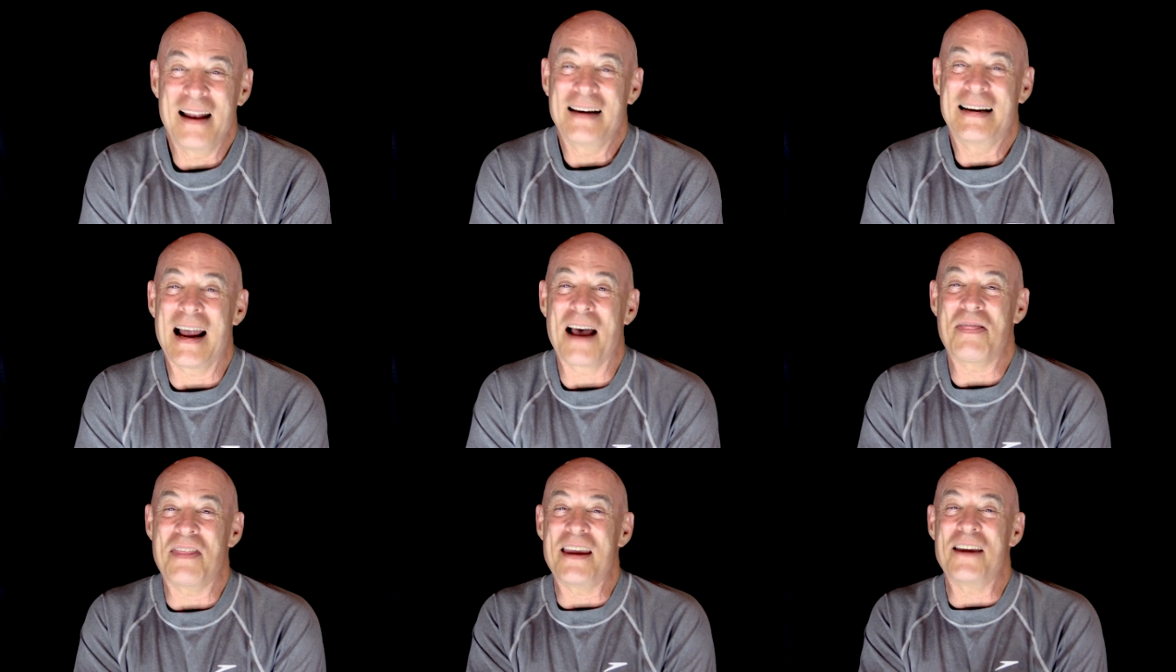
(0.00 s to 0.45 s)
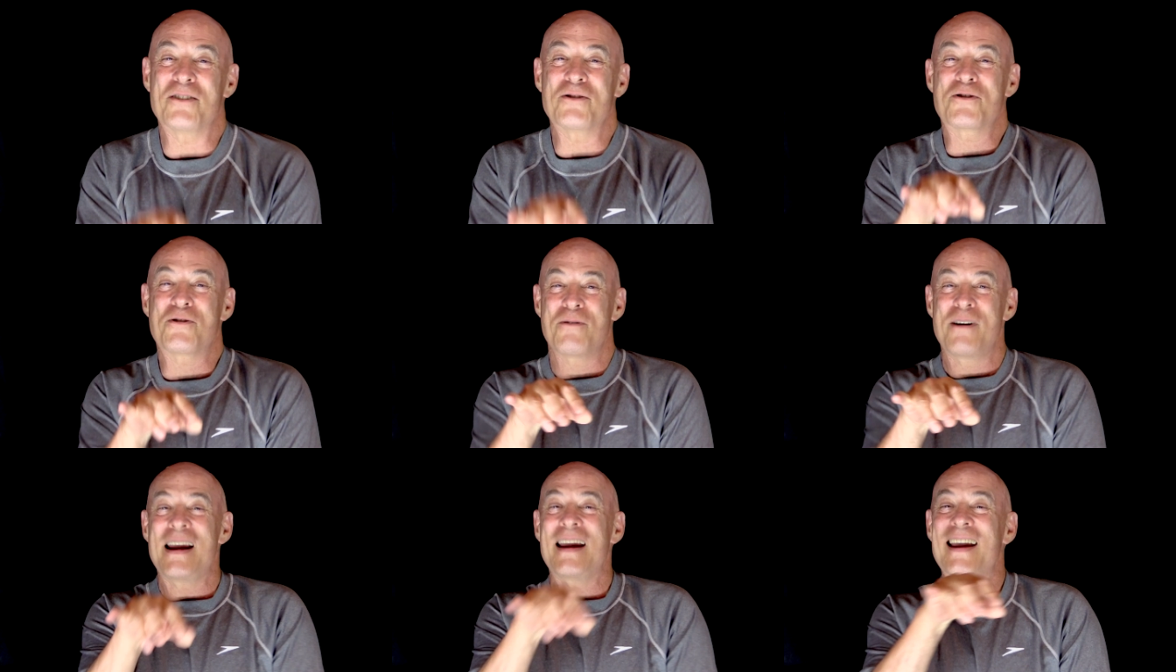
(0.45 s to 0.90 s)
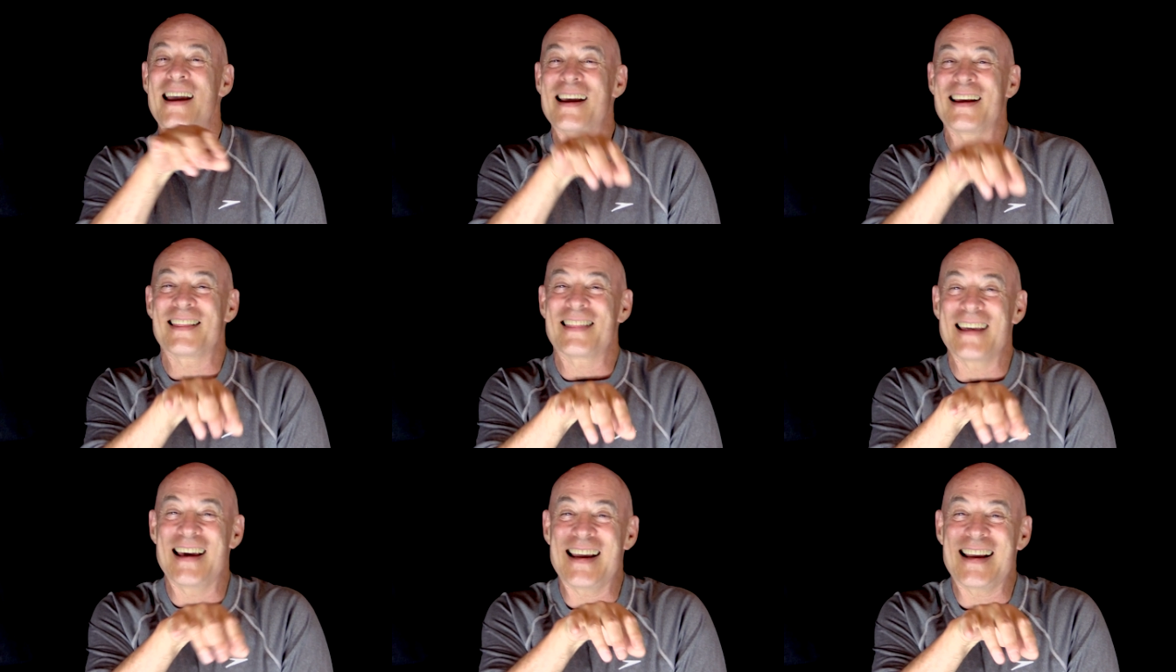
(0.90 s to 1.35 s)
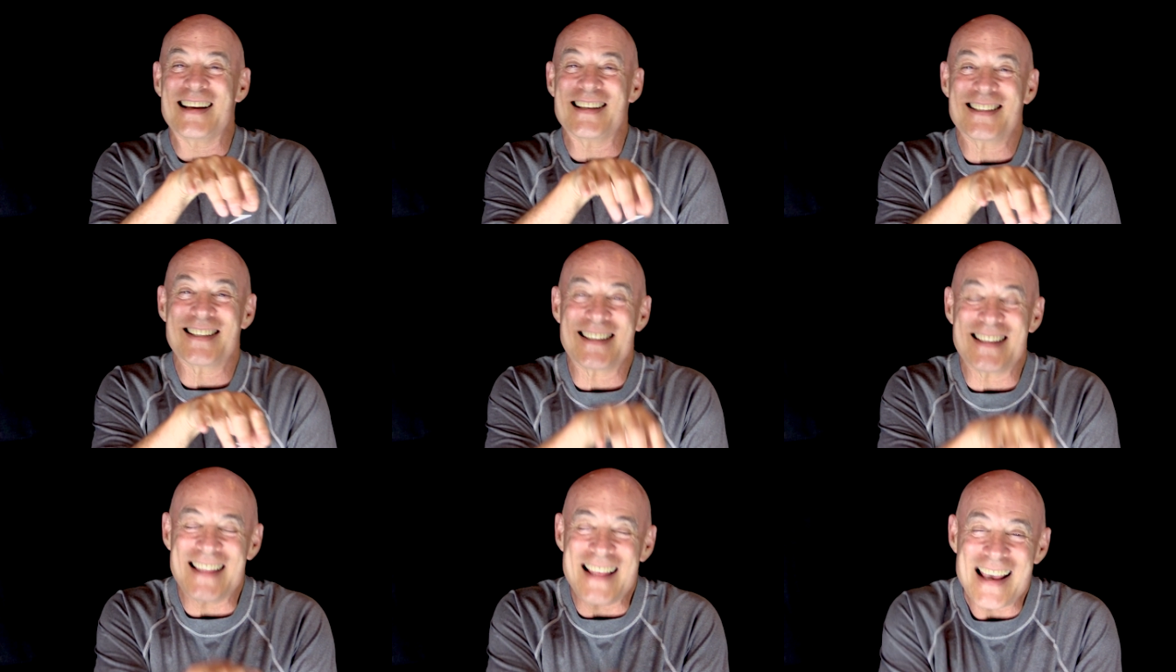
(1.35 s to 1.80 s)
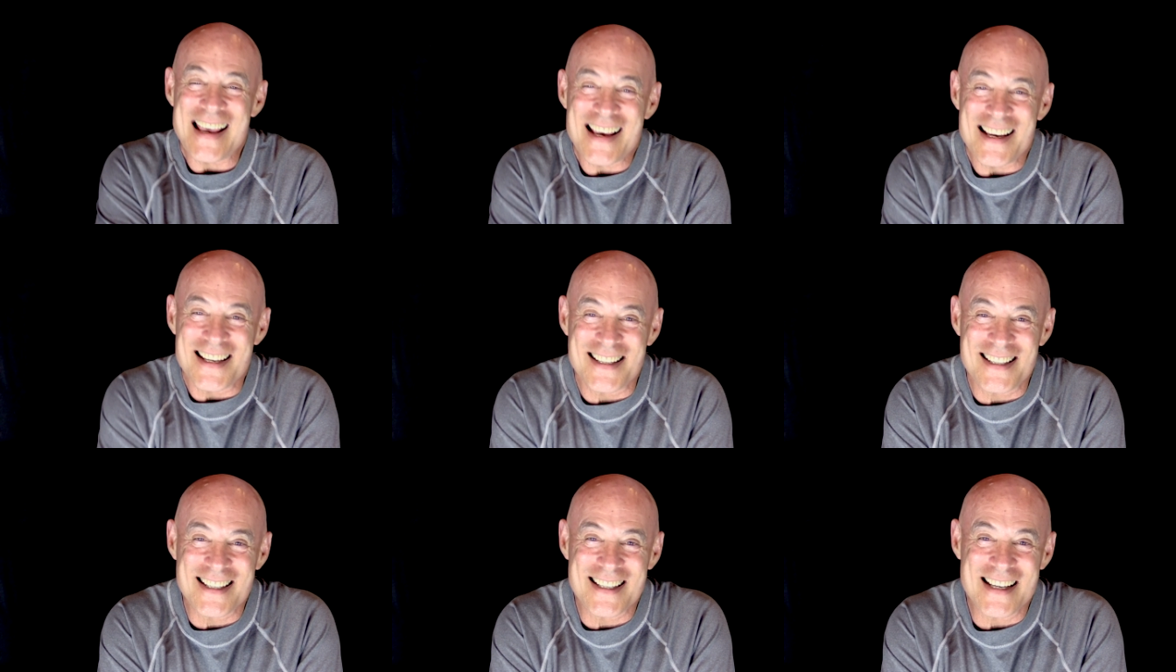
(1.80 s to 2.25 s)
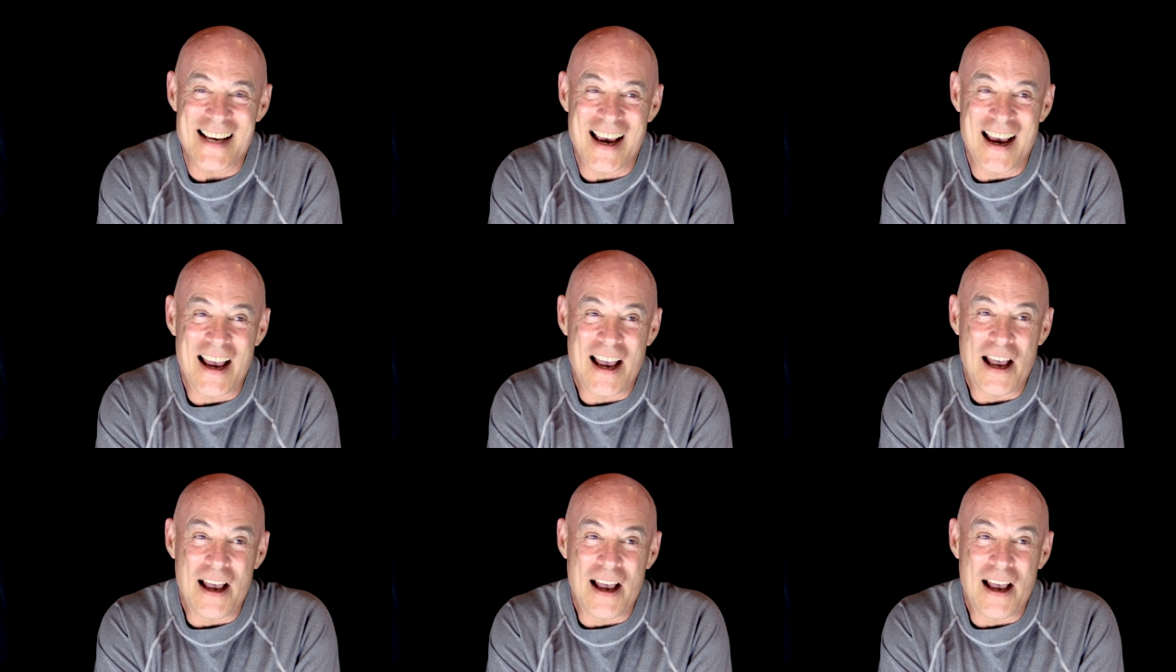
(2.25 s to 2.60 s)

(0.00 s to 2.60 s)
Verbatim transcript: Now, the intriguing thing is this.